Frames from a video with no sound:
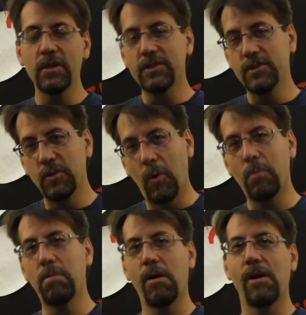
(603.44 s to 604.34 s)
What's your
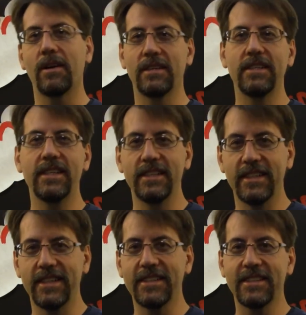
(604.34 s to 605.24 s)
part in
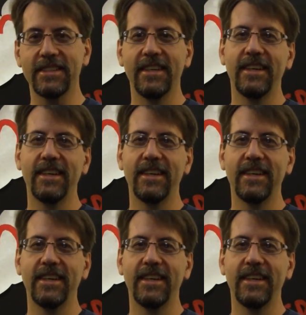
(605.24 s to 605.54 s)
this?